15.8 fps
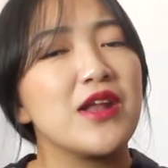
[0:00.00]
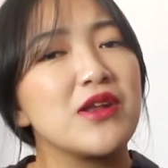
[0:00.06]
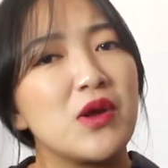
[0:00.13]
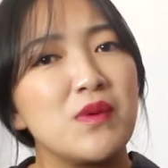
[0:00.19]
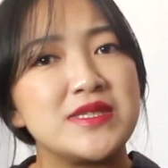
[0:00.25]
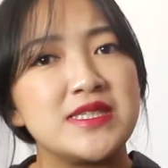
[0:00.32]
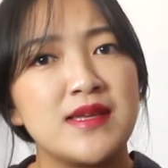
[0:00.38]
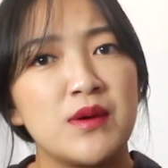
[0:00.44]
I don't
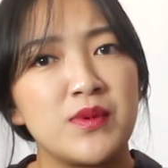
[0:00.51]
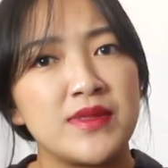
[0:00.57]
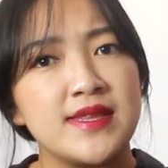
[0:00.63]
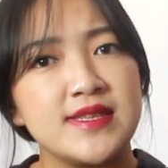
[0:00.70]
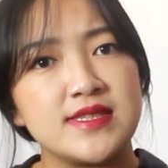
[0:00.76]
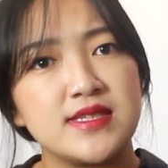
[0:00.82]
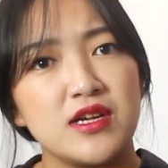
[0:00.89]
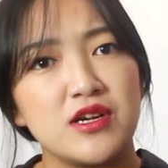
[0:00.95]
know what's up with
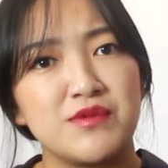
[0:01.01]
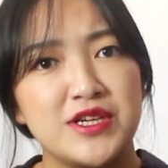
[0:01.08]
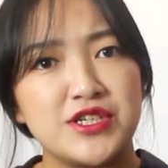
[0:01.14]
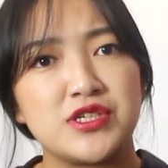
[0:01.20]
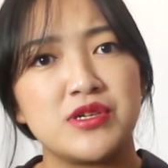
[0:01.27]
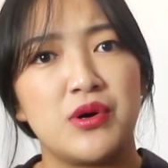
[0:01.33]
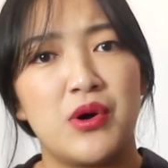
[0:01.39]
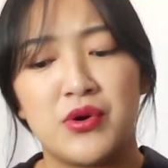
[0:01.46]
its
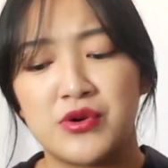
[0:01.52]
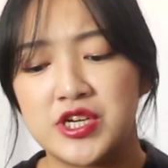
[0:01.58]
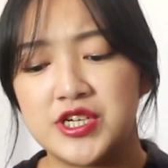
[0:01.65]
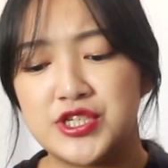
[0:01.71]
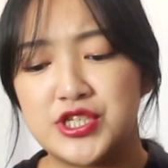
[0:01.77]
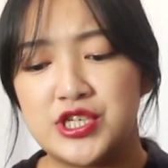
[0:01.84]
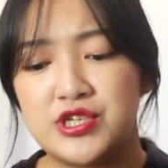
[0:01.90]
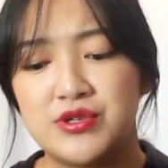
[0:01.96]
original
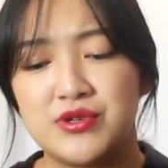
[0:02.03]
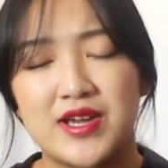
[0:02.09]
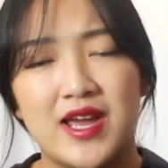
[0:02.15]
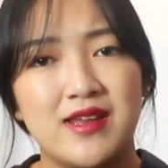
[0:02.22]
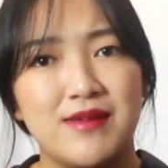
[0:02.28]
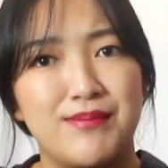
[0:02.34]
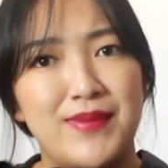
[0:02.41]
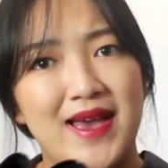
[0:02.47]
owner to
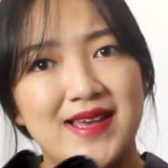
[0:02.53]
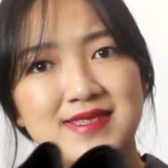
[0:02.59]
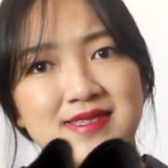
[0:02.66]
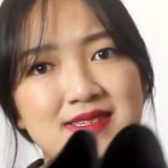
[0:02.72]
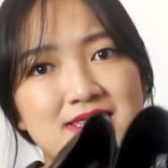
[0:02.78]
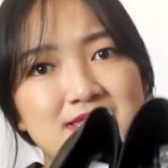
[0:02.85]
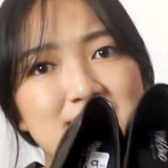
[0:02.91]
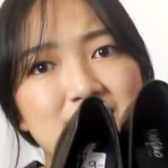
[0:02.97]
kind of
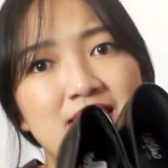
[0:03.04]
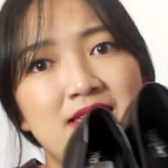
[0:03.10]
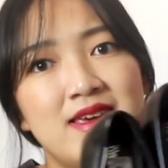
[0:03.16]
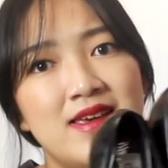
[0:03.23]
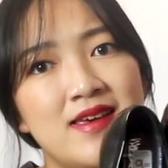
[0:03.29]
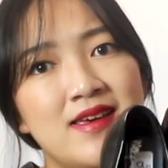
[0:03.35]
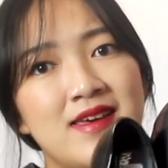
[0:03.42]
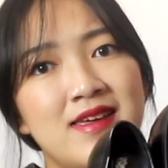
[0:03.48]
pass
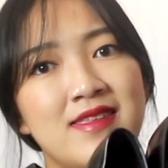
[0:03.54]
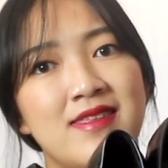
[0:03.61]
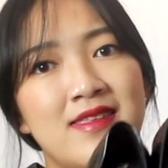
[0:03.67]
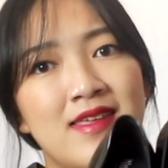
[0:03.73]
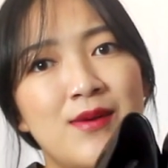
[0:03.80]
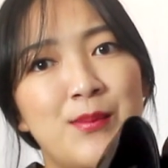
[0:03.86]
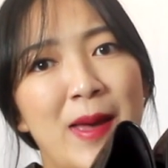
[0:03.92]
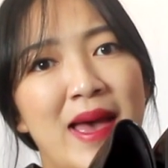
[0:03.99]

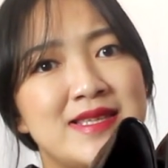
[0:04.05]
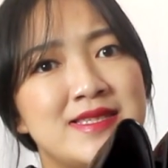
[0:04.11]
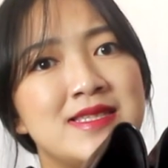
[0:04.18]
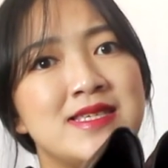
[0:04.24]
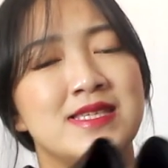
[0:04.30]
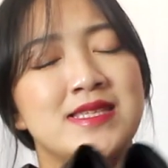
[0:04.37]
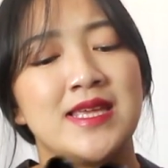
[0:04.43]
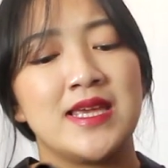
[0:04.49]

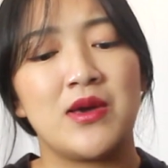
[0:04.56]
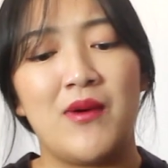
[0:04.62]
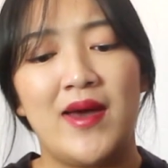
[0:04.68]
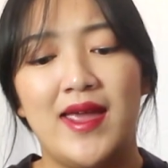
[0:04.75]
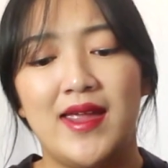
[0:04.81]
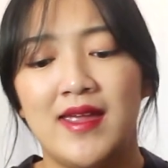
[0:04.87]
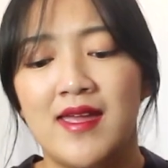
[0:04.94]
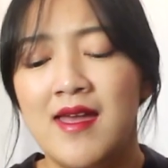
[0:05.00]
this thing
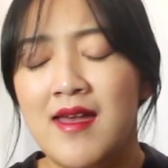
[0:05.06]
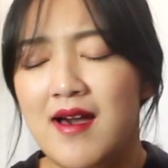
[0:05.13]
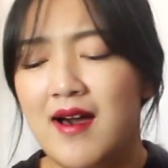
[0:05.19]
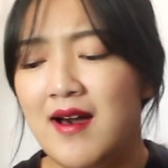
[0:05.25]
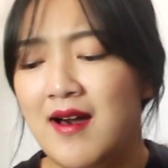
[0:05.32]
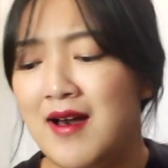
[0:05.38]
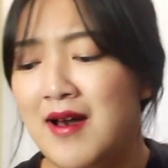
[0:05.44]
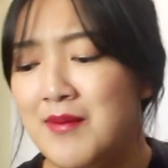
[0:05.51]
away.
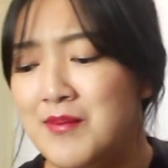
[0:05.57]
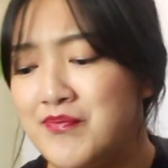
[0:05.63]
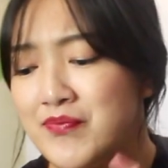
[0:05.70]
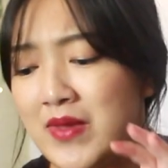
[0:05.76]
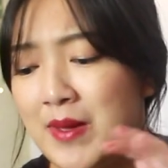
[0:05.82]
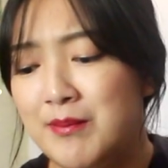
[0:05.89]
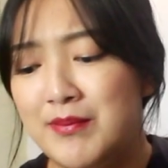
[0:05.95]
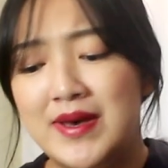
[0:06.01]

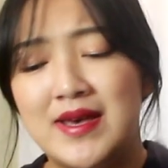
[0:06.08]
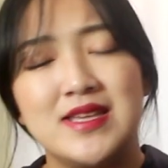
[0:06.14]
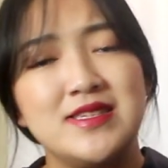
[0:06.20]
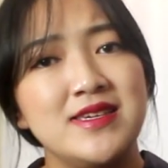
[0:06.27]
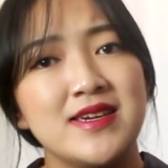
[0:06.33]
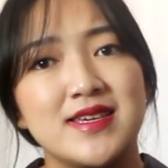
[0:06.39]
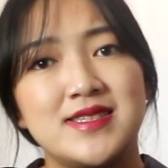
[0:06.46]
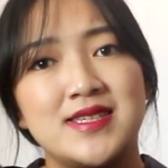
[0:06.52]
But
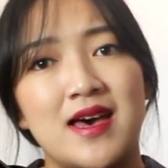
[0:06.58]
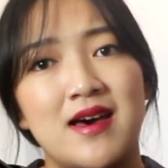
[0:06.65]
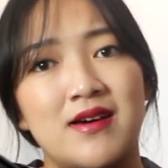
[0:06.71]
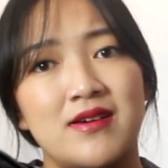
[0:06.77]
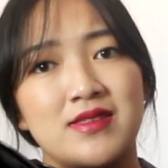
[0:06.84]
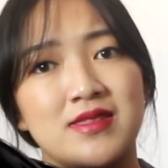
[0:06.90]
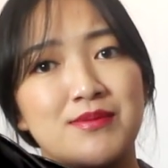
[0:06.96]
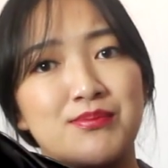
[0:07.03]
you can
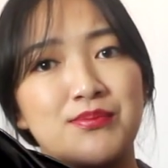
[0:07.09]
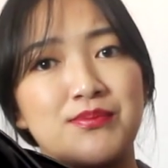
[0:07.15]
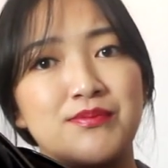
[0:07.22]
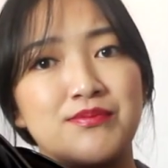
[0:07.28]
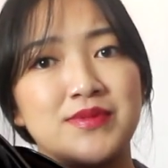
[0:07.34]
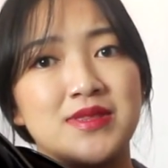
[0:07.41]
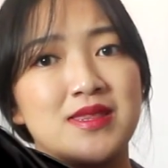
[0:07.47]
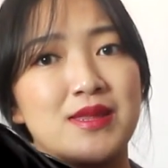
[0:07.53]
tell
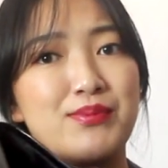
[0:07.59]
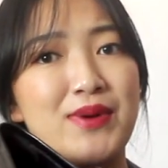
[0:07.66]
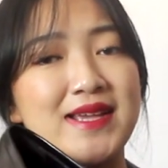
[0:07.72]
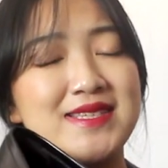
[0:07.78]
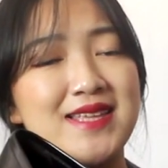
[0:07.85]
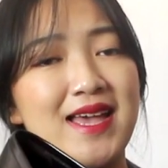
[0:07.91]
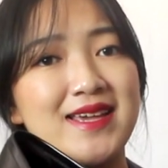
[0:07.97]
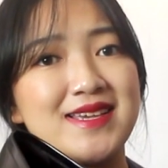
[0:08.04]
the
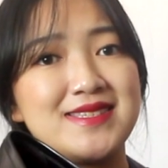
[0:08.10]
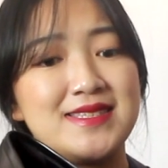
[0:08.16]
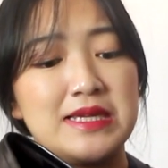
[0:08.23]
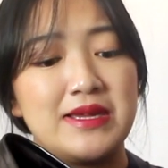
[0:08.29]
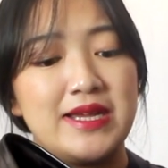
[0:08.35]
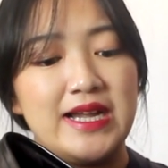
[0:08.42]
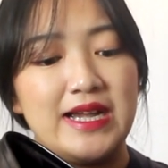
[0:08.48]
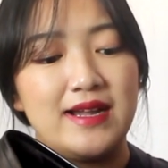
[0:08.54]
price tag is
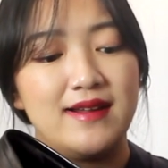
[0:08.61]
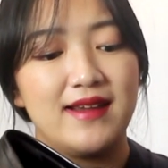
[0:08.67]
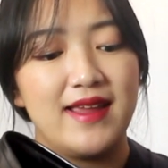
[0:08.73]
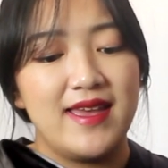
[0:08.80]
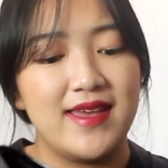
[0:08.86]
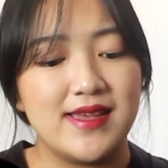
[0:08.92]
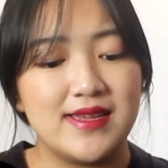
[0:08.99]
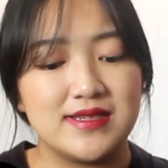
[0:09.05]
still here.
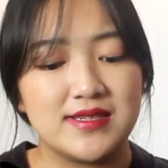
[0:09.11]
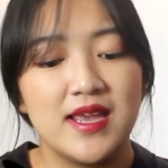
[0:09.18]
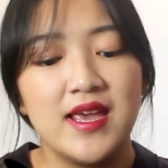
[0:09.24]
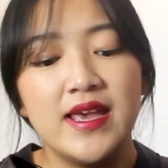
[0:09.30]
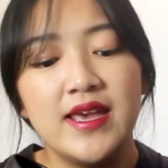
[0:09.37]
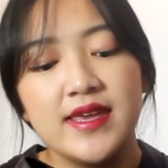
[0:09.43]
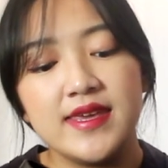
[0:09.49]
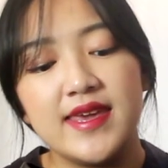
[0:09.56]
And
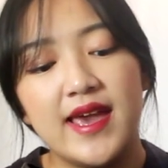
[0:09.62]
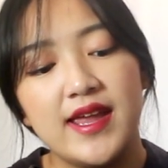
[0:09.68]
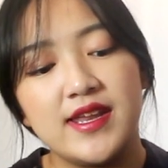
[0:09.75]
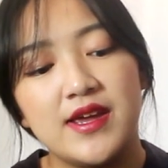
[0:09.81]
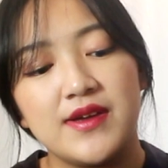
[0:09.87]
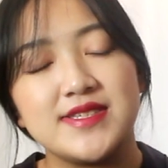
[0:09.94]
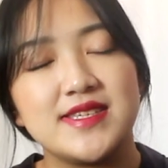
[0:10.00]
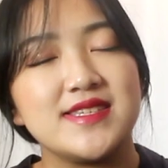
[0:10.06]
yeah, I
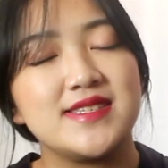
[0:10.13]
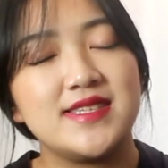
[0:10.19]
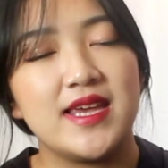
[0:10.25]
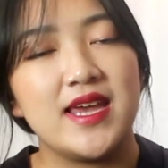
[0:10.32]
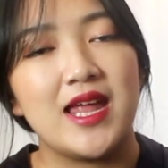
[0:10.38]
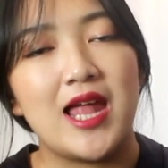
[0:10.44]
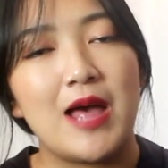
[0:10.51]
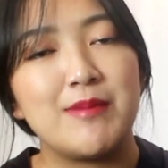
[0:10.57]
know it says
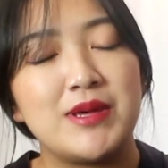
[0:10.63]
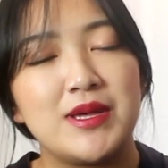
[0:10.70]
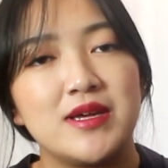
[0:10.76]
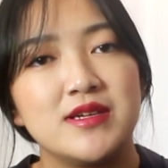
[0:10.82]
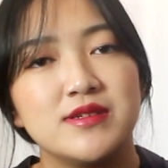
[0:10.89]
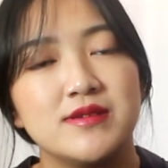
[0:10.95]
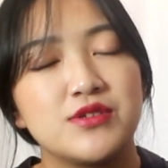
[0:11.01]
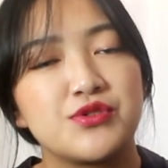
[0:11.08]
10. I'm
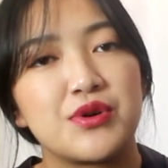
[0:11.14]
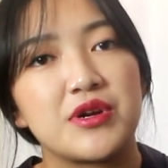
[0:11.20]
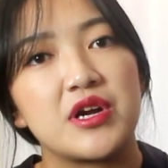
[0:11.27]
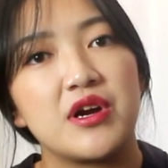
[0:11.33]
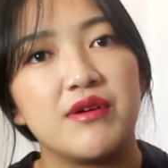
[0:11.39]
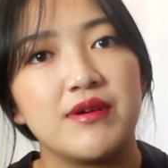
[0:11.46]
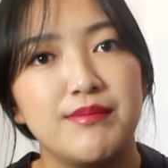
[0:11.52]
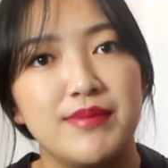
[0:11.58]
a short
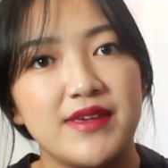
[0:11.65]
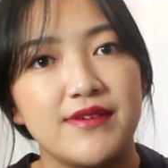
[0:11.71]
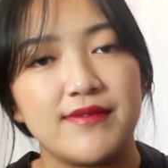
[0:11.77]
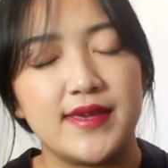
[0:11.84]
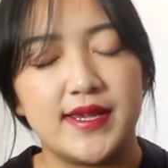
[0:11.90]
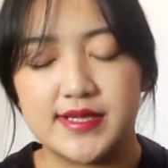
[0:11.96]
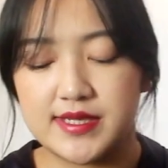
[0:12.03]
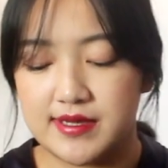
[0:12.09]
girl with big
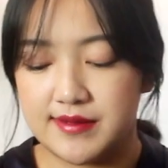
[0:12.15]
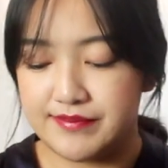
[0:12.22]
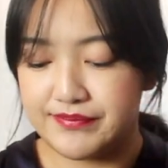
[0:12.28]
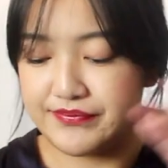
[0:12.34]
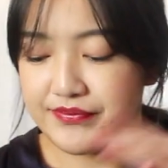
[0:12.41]
feet.